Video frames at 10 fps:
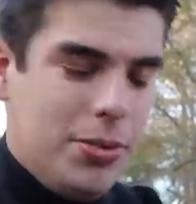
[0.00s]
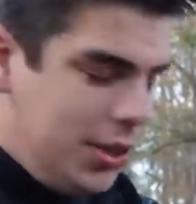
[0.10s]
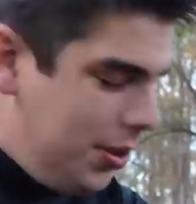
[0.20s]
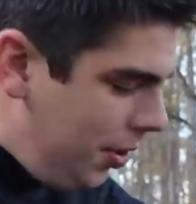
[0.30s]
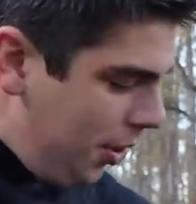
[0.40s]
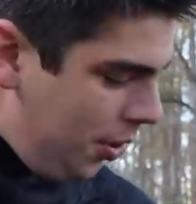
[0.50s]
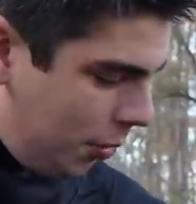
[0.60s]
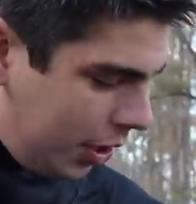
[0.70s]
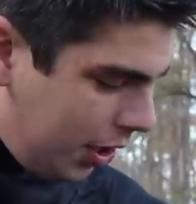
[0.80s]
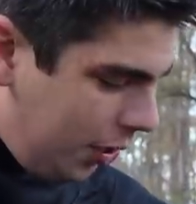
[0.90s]
So
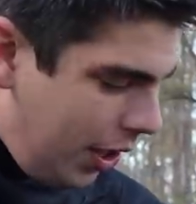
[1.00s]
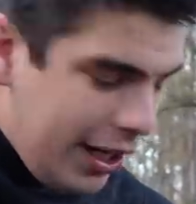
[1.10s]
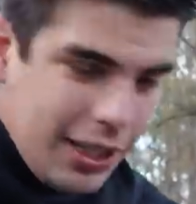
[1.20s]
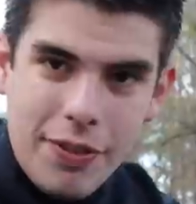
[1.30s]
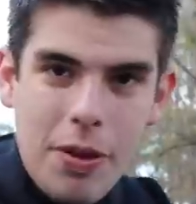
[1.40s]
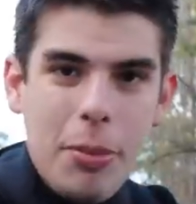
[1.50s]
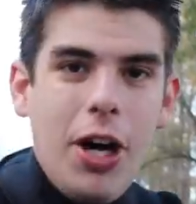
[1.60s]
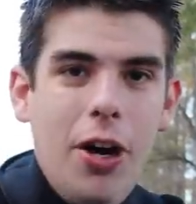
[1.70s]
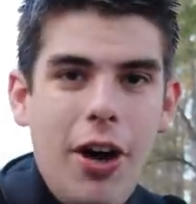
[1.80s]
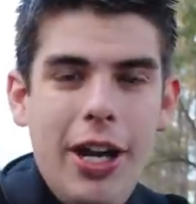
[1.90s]
we're gonna go ahead and give them a
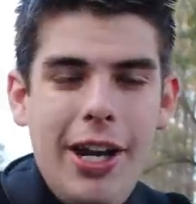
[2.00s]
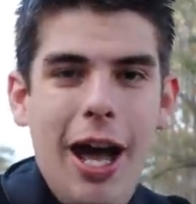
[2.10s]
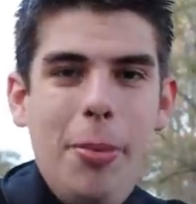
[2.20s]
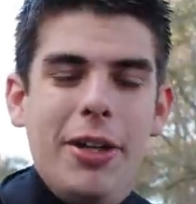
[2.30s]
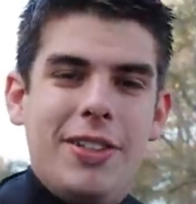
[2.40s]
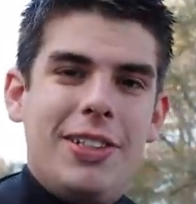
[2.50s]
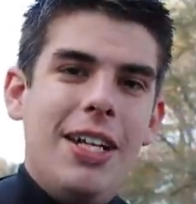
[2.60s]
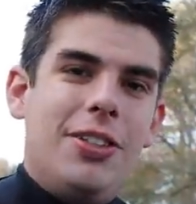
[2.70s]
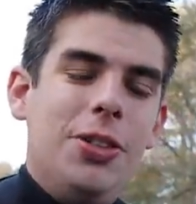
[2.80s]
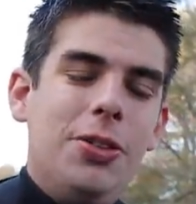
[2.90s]
call right now, but
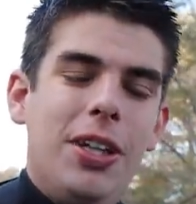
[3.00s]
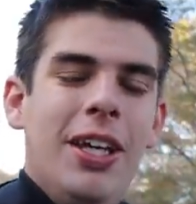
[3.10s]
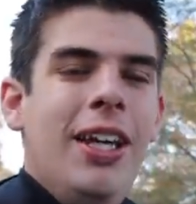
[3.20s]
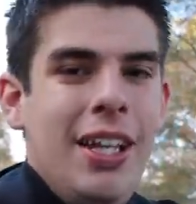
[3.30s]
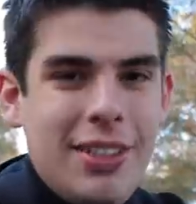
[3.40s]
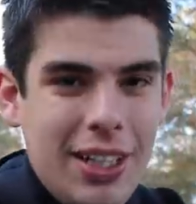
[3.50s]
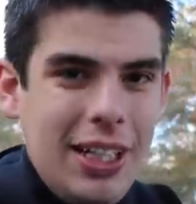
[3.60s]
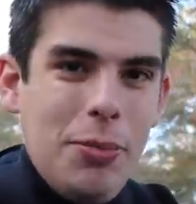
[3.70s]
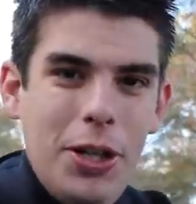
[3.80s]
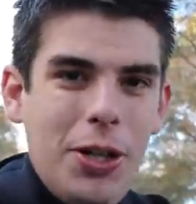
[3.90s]
stay tuned. It's
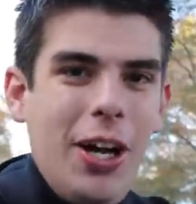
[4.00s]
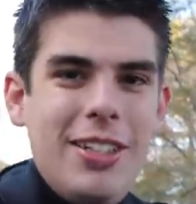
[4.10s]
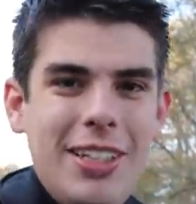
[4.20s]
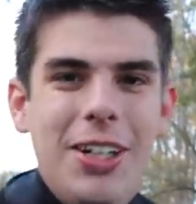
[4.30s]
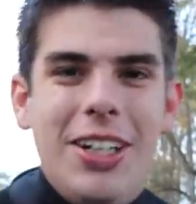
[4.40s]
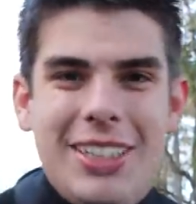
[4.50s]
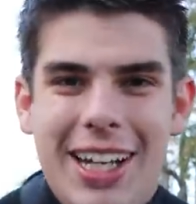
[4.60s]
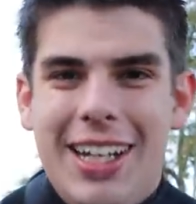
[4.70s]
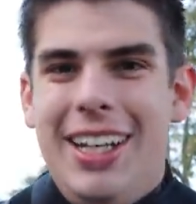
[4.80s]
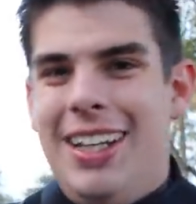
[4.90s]
gonna get pretty crazy here in a
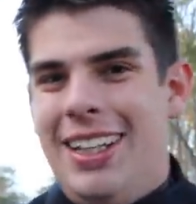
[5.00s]
second.